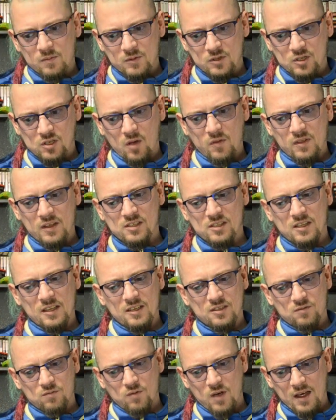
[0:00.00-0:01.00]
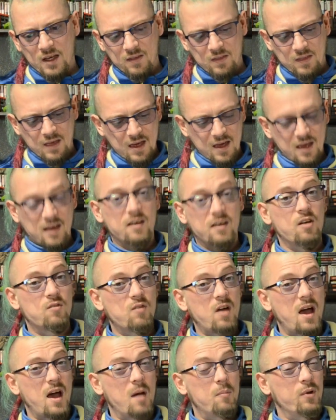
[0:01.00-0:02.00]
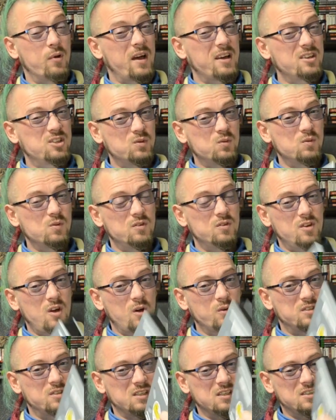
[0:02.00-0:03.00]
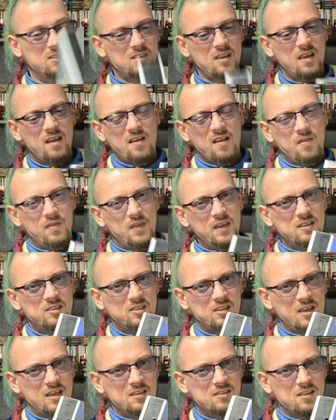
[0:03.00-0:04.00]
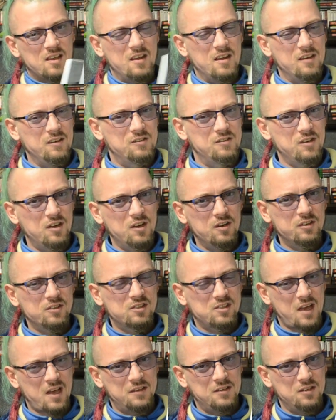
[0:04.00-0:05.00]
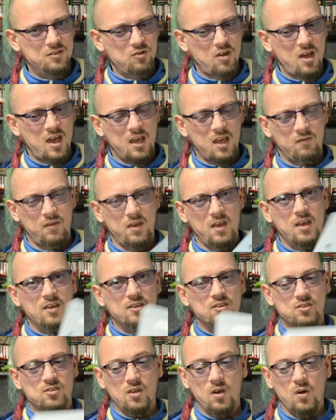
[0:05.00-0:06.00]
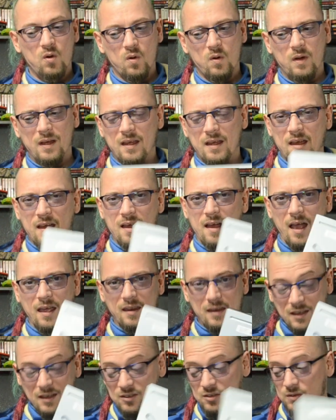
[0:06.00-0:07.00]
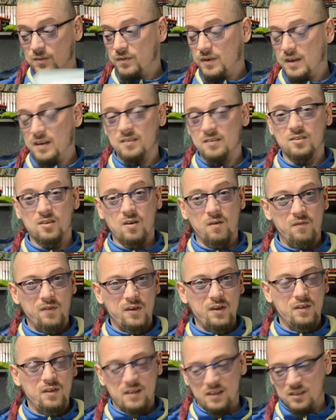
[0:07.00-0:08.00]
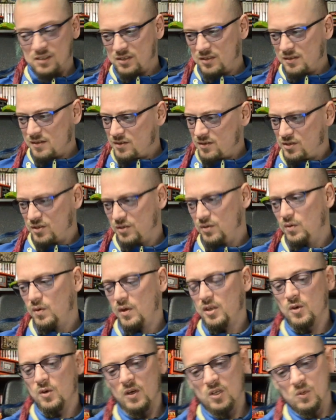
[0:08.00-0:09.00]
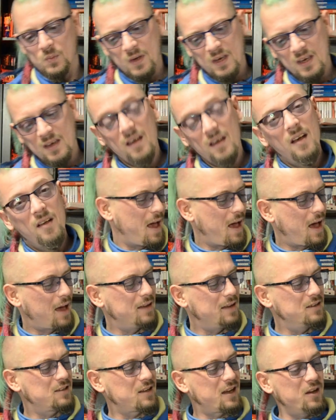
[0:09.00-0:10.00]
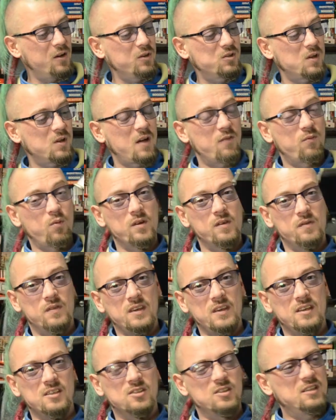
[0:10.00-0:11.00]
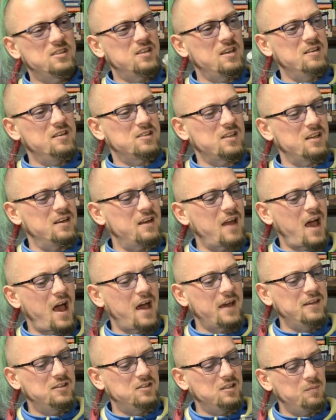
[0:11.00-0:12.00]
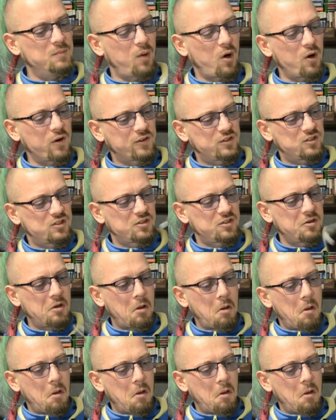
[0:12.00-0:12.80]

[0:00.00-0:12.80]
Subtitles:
which is on this list right there. Hurrah! But as you will notice, this is an internal SATA drive, so I need something to convert this to USB. And I also have one of these. This is an IC box